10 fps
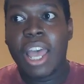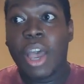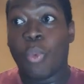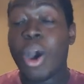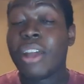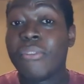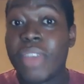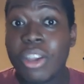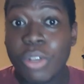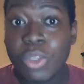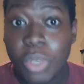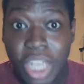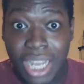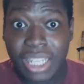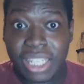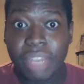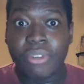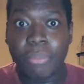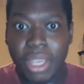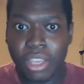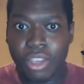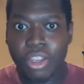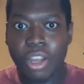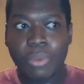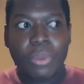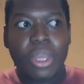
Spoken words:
what other videos would y'all like to see from me, you know?